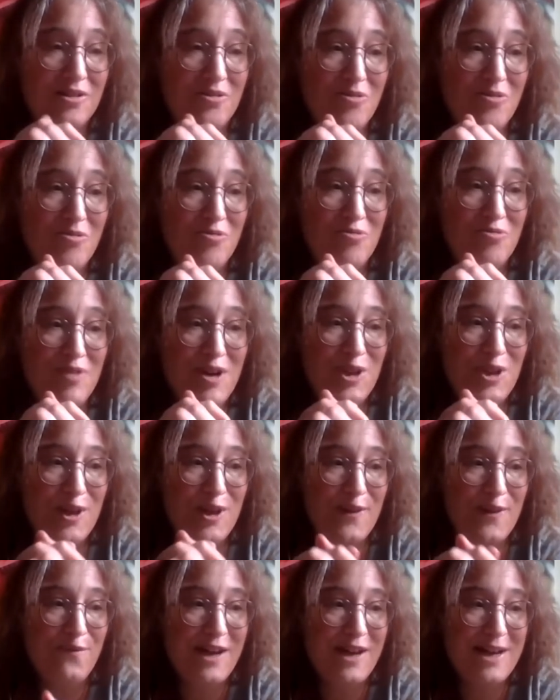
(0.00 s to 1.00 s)
with her
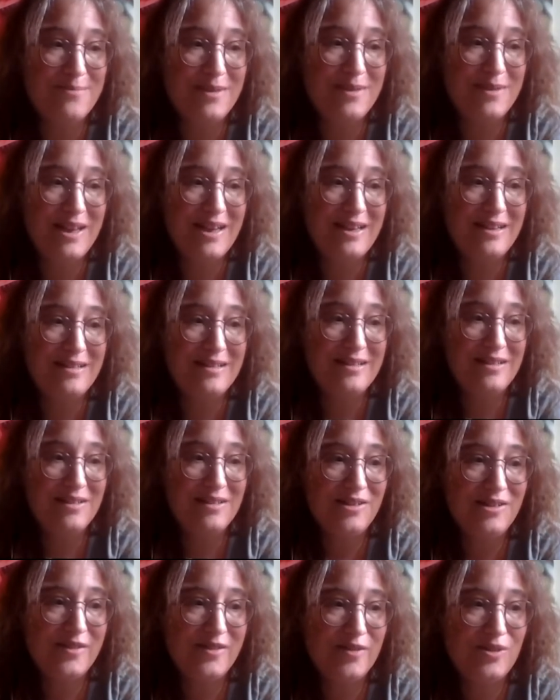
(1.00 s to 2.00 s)
family.
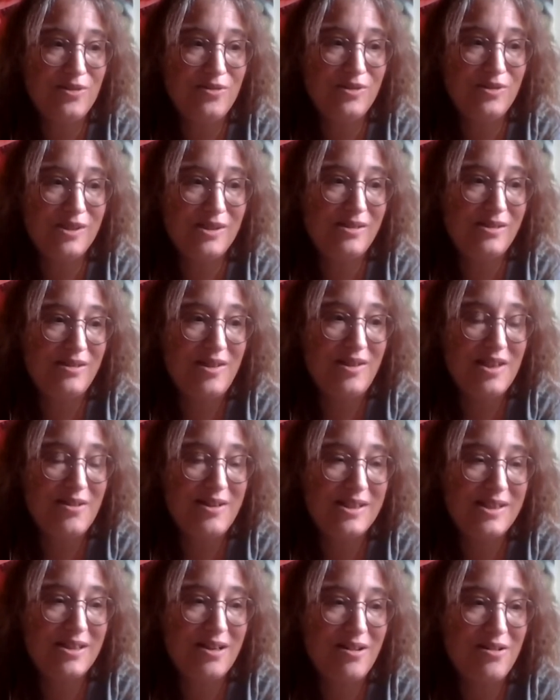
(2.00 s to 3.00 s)
Because of course, you know,
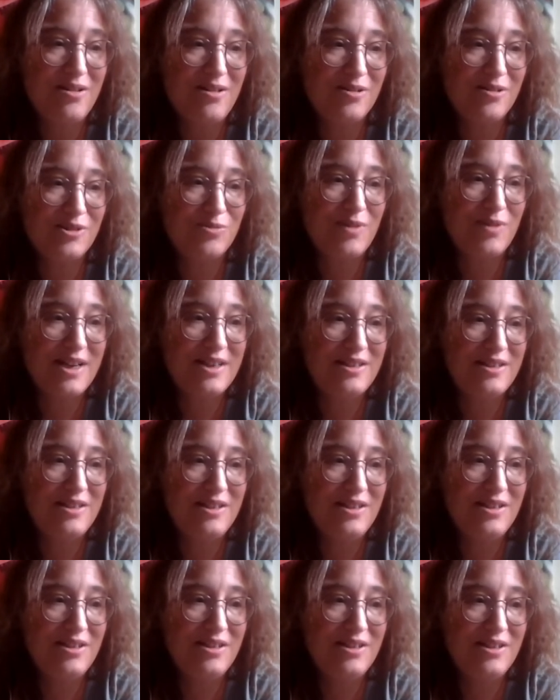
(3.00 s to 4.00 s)
it's hard when
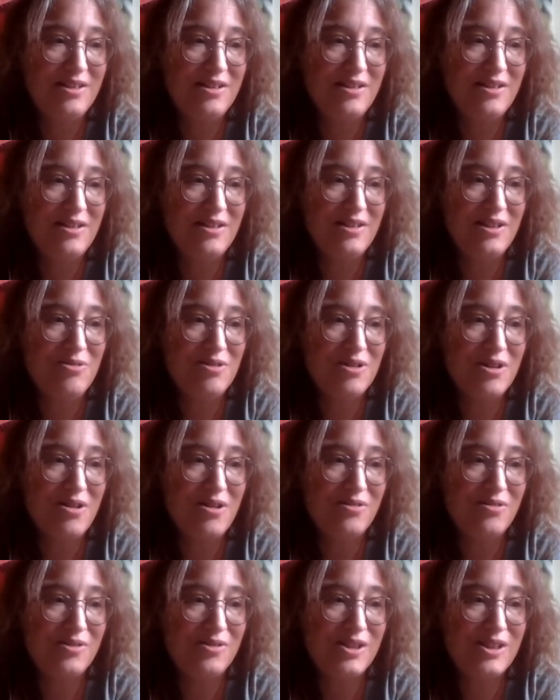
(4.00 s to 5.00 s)
you
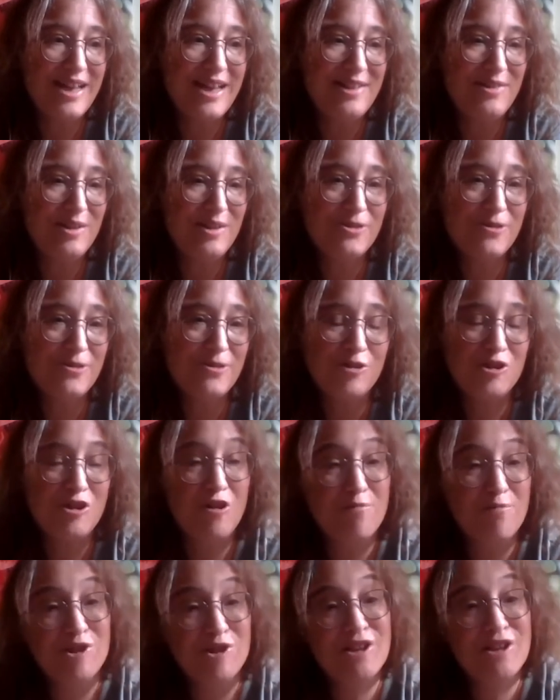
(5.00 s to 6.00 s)
can't get the top
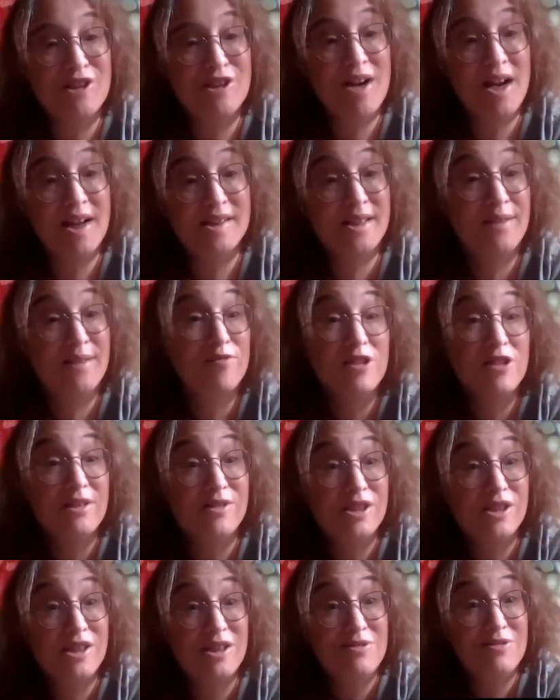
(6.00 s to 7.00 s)
job until a relative
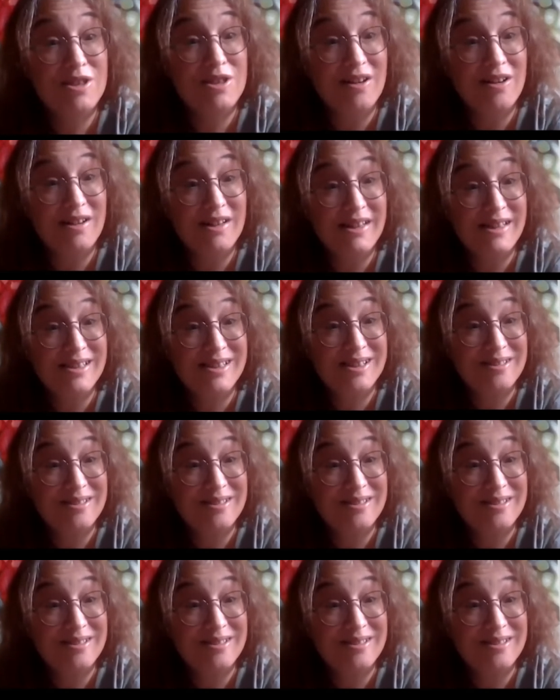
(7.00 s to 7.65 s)
close to you dies.